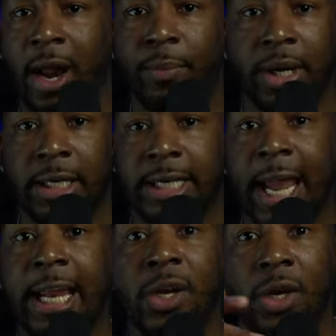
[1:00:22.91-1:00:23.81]
right? But
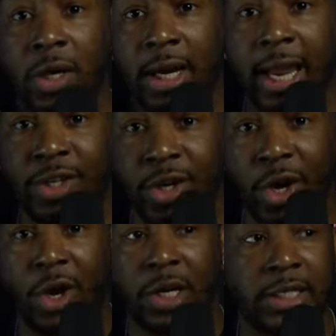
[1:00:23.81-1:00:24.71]
they like
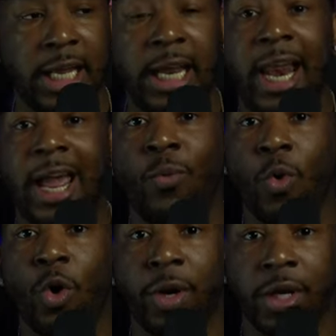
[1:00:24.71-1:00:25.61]
scars. They like
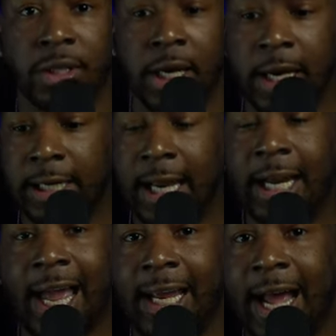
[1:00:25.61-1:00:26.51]
warriors.
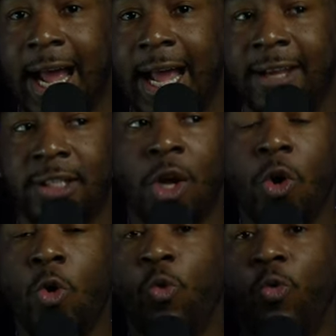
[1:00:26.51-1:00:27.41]
They like guys
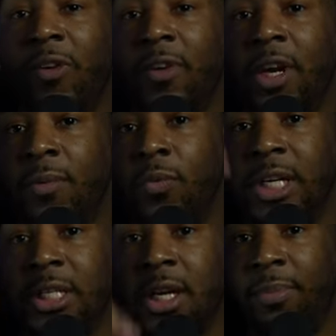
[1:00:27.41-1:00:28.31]
who've risen,
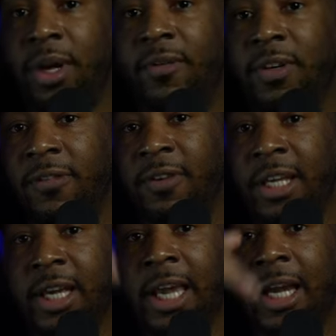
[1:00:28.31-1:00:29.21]
risen above
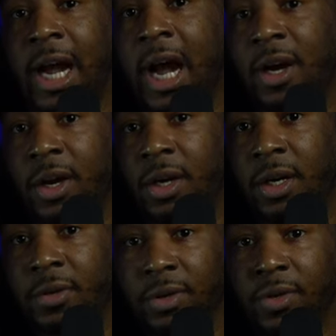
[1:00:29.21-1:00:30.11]
defeat and
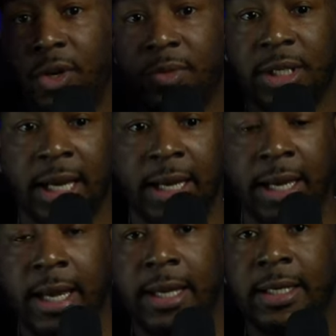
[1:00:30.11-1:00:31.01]
conquered. You know what I'm
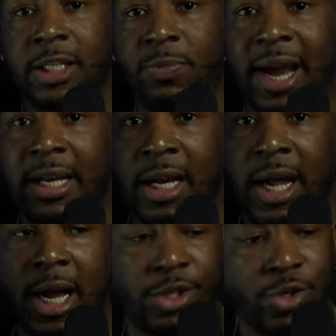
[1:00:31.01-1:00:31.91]
saying? Despite
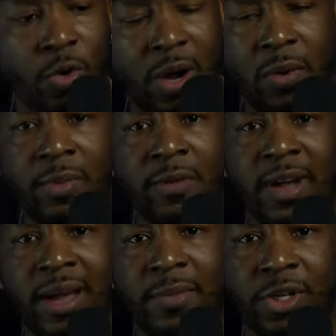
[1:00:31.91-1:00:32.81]
the odds. You know why
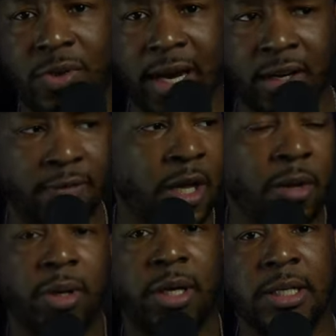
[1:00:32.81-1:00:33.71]
women find me attractive?
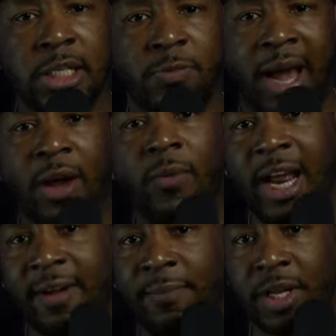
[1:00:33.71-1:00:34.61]
Because despite
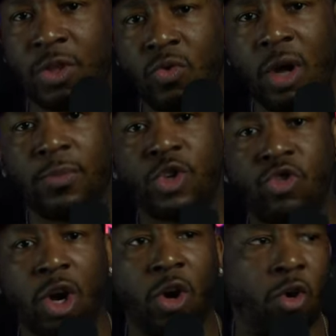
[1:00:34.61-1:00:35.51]
what I've been through, I'm
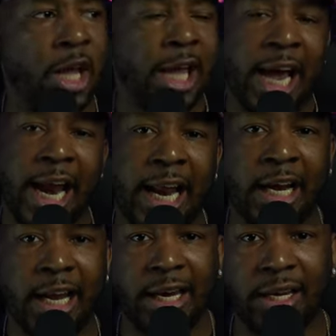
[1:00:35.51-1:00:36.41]
strong. And
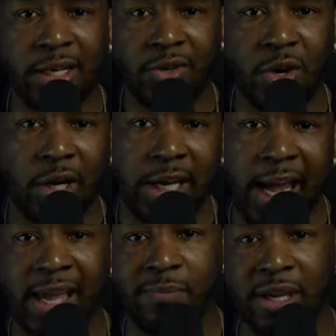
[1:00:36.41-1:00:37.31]
I didn't let, you know, the
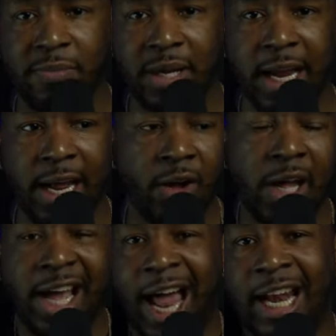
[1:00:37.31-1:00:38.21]
game beat me
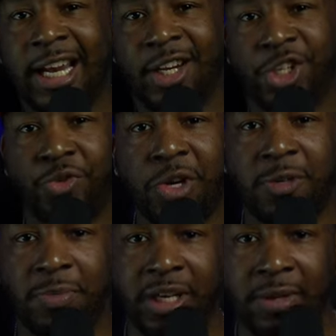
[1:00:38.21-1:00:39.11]
down. I didn't let the
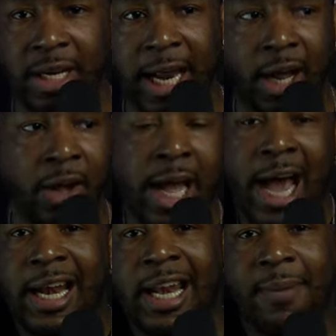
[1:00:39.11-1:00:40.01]
streets beat me down.
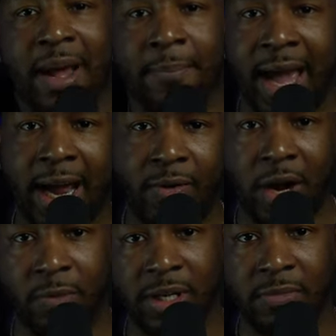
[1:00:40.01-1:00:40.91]
I didn't let my
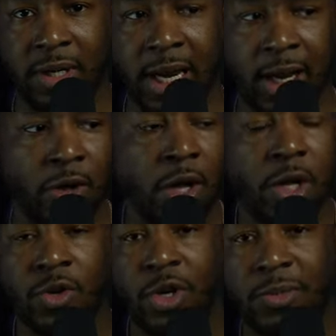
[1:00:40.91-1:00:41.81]
background beat me down.
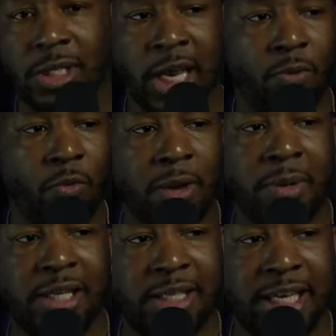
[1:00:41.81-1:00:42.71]
You know what I'm saying? When
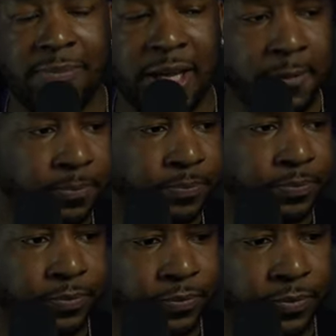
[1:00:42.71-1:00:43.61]
women see me
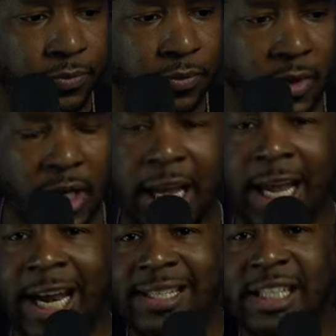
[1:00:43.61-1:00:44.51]

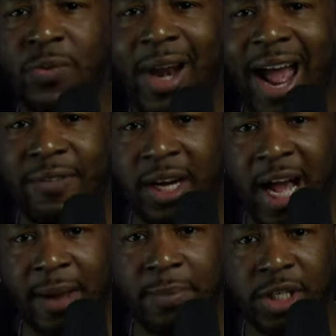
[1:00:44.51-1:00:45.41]
and they see what I've
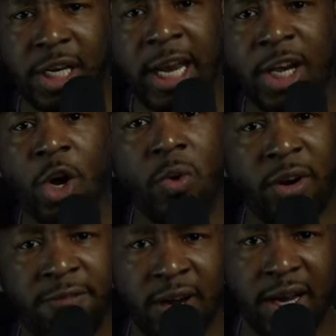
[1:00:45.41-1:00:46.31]
accomplished and they know
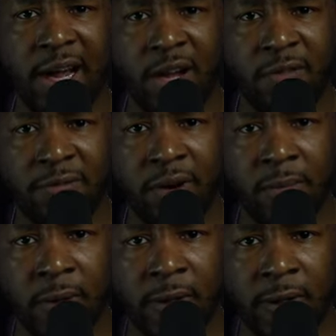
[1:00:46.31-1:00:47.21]
where the fuck I come
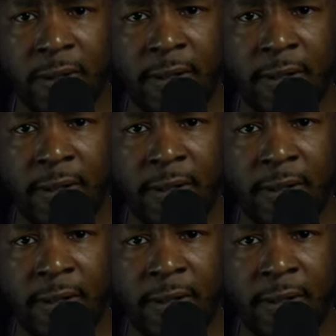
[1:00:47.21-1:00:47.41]
from.